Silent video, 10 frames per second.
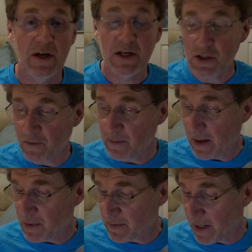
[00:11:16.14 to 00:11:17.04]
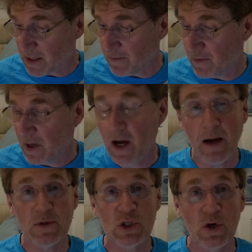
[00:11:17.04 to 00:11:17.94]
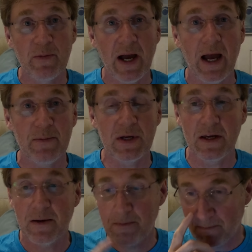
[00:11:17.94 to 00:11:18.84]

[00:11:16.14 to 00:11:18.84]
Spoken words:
So from that perspective, I'm super happy.